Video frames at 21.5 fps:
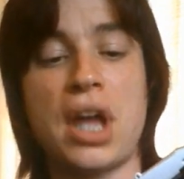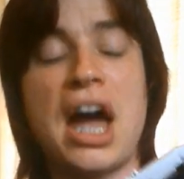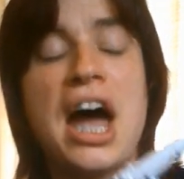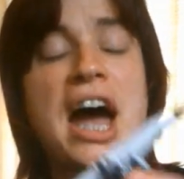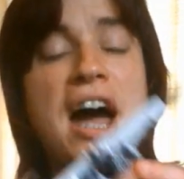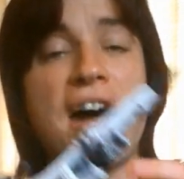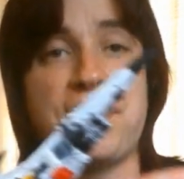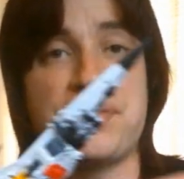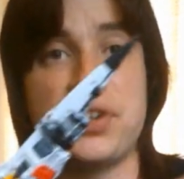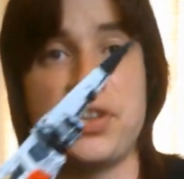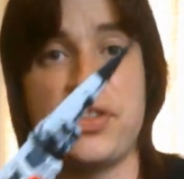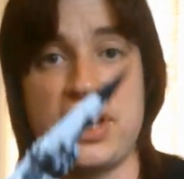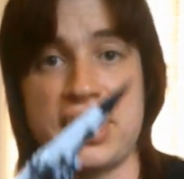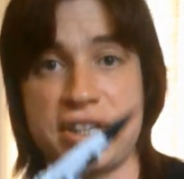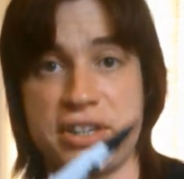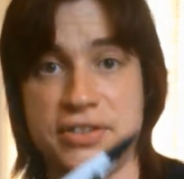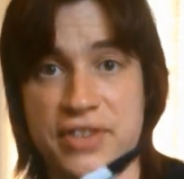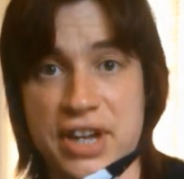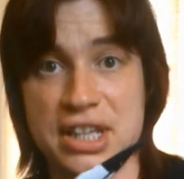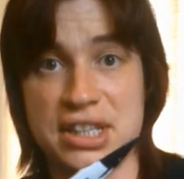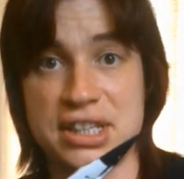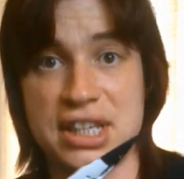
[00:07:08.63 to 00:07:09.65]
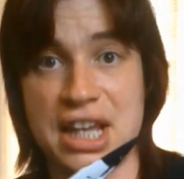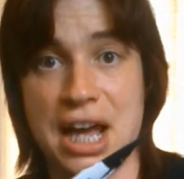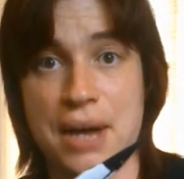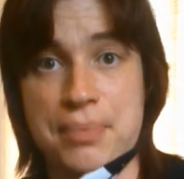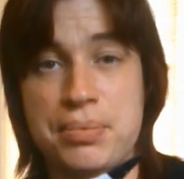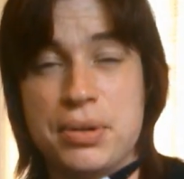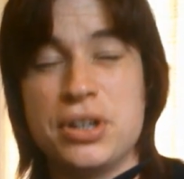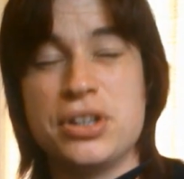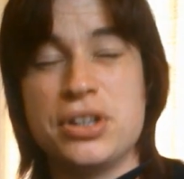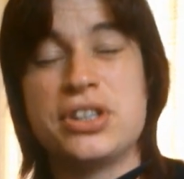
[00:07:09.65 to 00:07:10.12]
after this event's
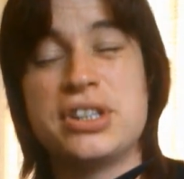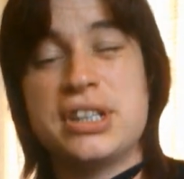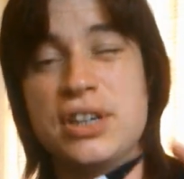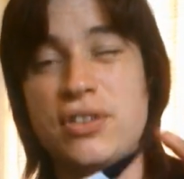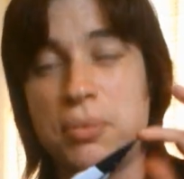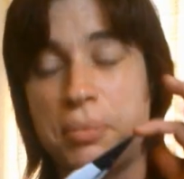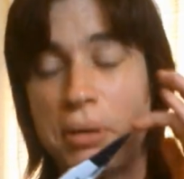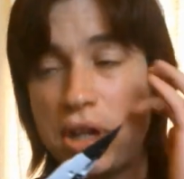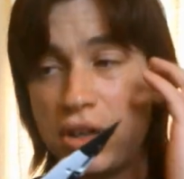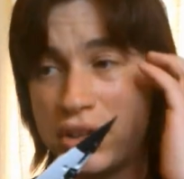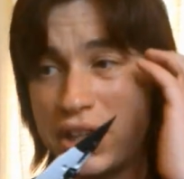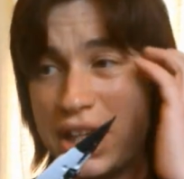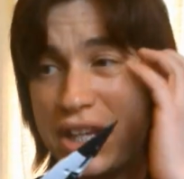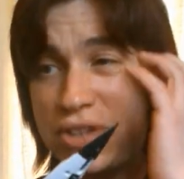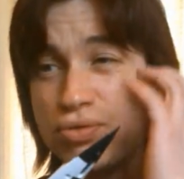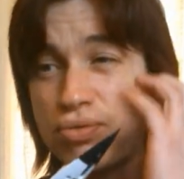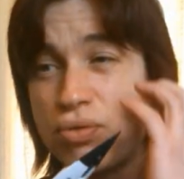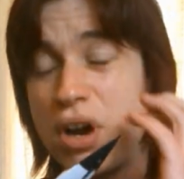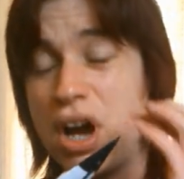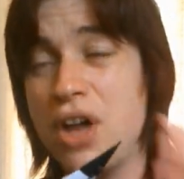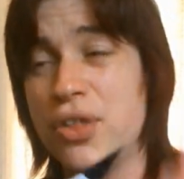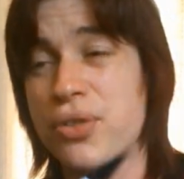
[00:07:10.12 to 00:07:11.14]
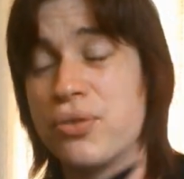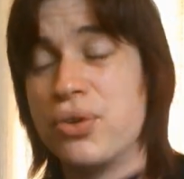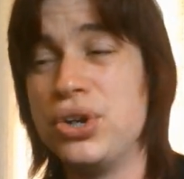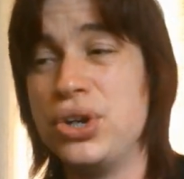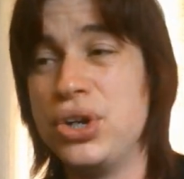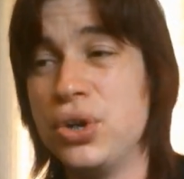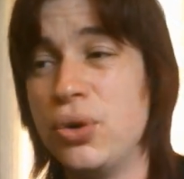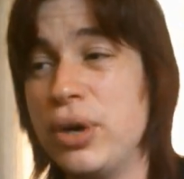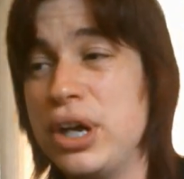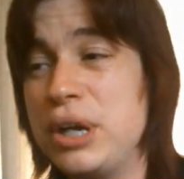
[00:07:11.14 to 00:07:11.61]
happened, Silverbolt gets rather
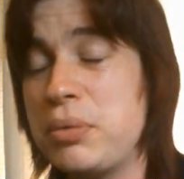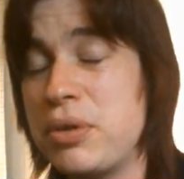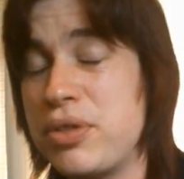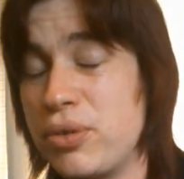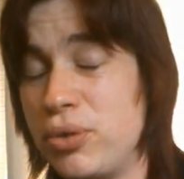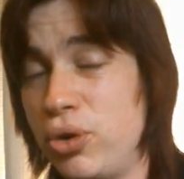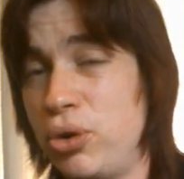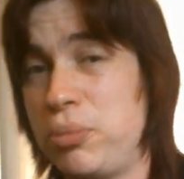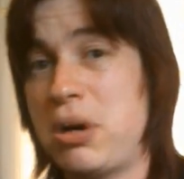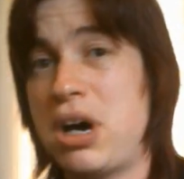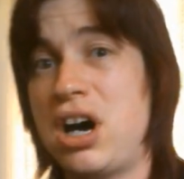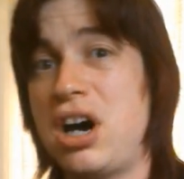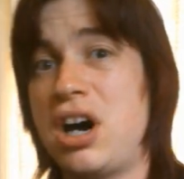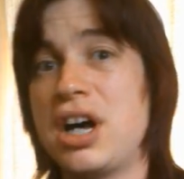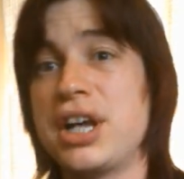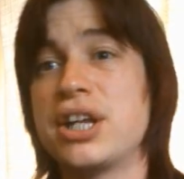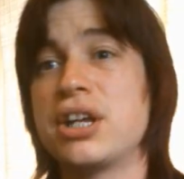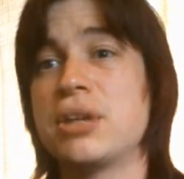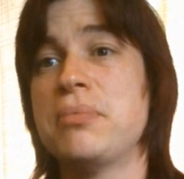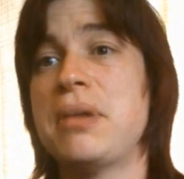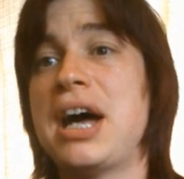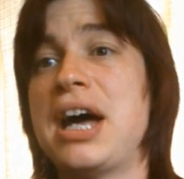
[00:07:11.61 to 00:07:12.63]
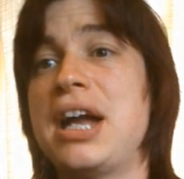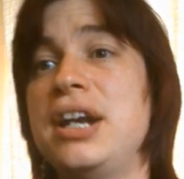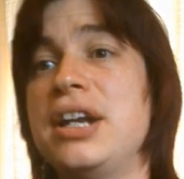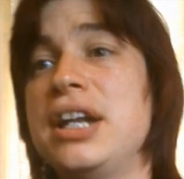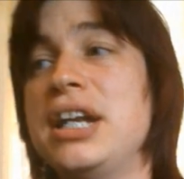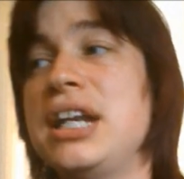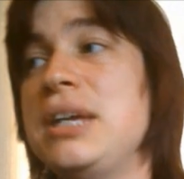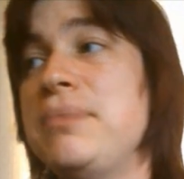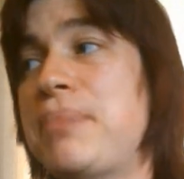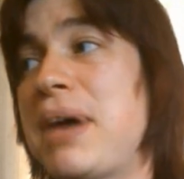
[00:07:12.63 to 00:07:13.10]
annoyed with Autobot High Command,
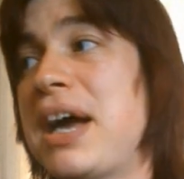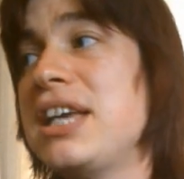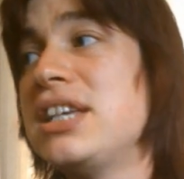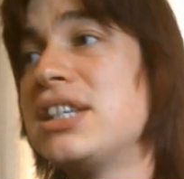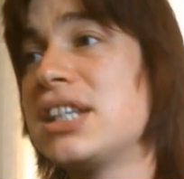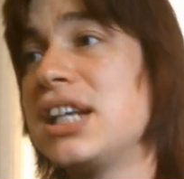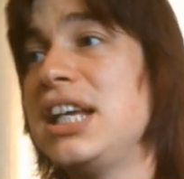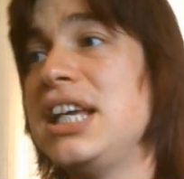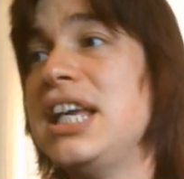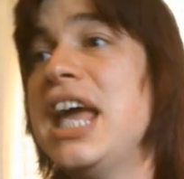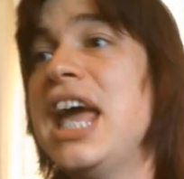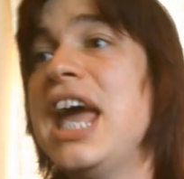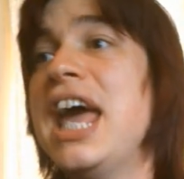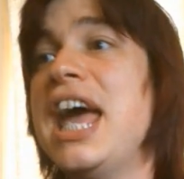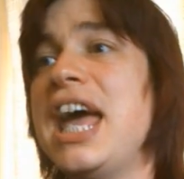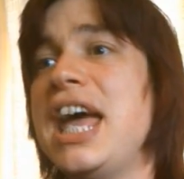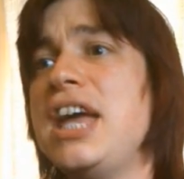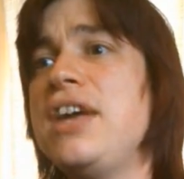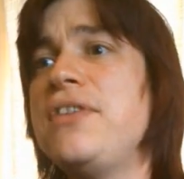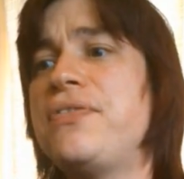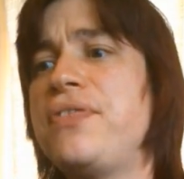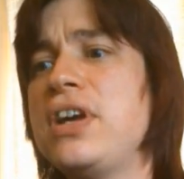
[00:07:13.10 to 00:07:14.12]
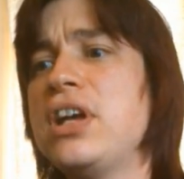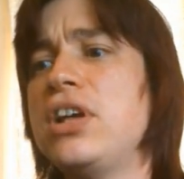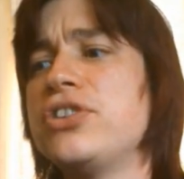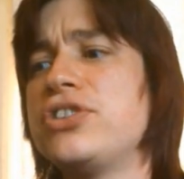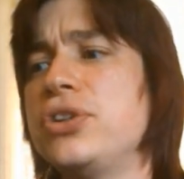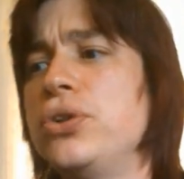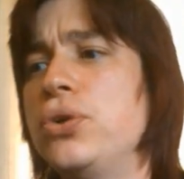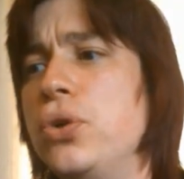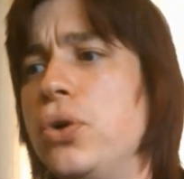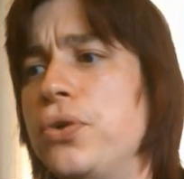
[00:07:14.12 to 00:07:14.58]
and he basically he feels
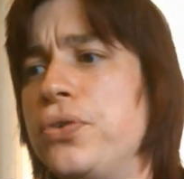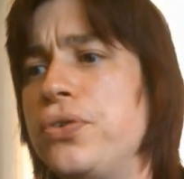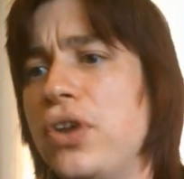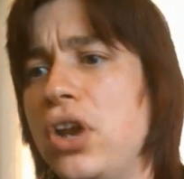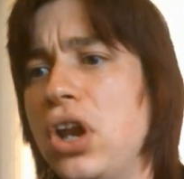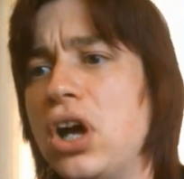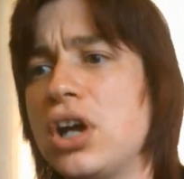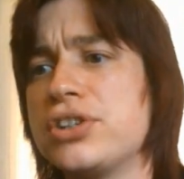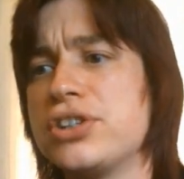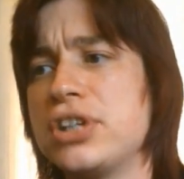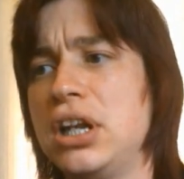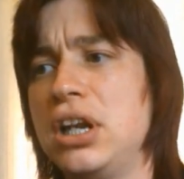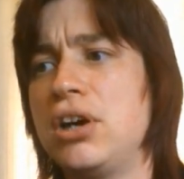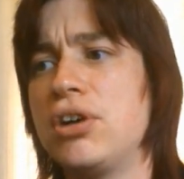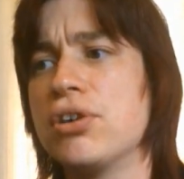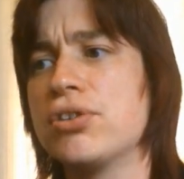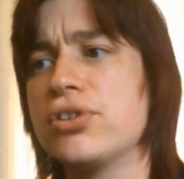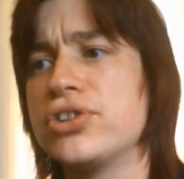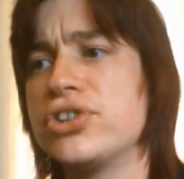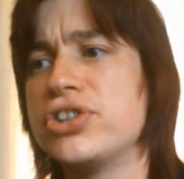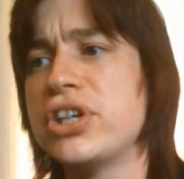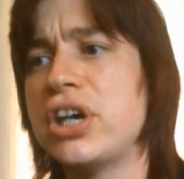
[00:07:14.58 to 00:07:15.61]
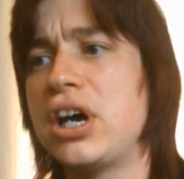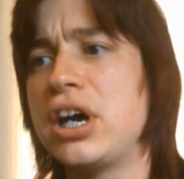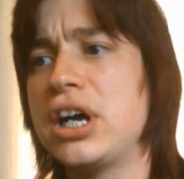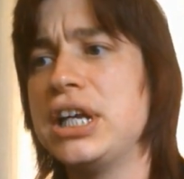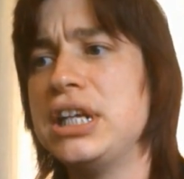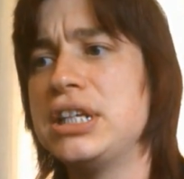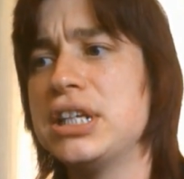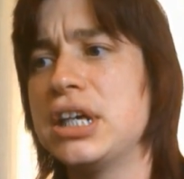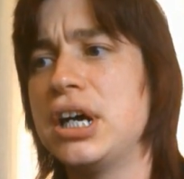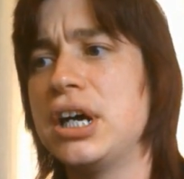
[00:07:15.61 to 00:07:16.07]
an awful lot
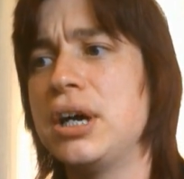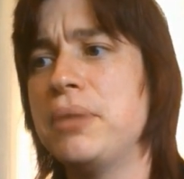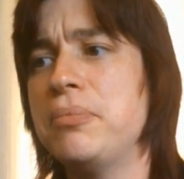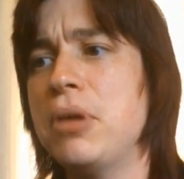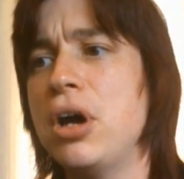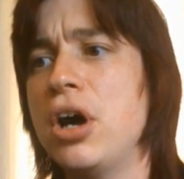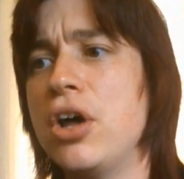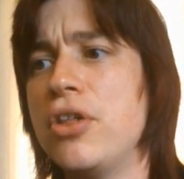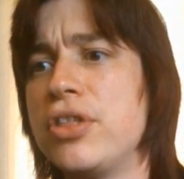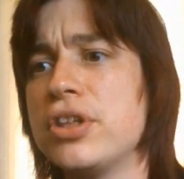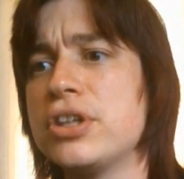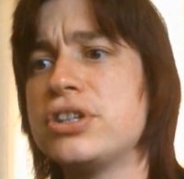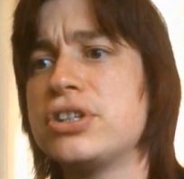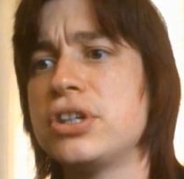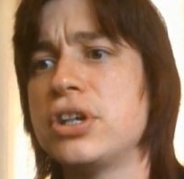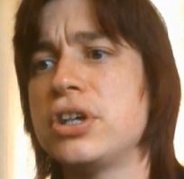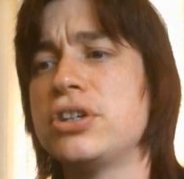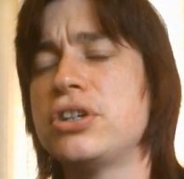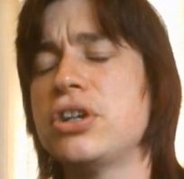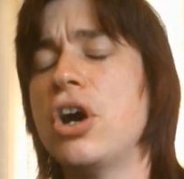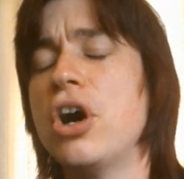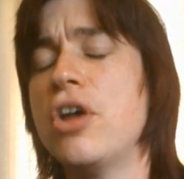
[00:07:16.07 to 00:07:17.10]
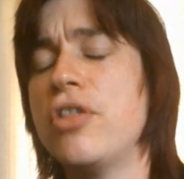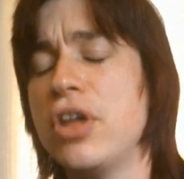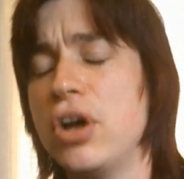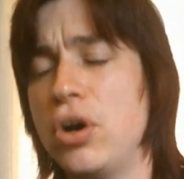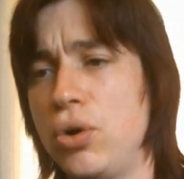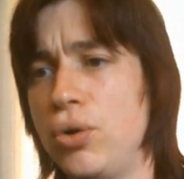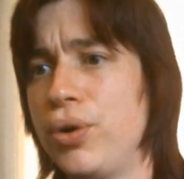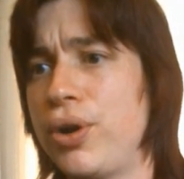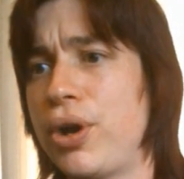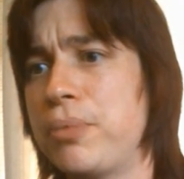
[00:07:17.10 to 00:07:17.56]
alongside um, other other
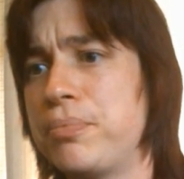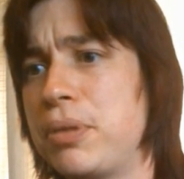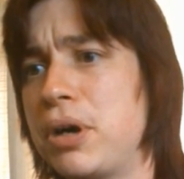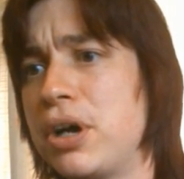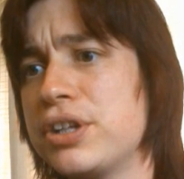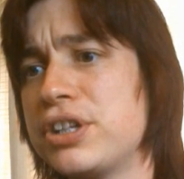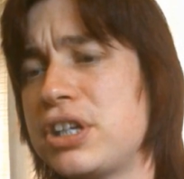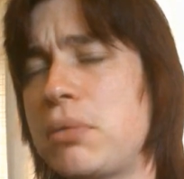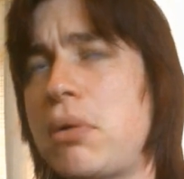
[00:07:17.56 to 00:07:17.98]
Autobots.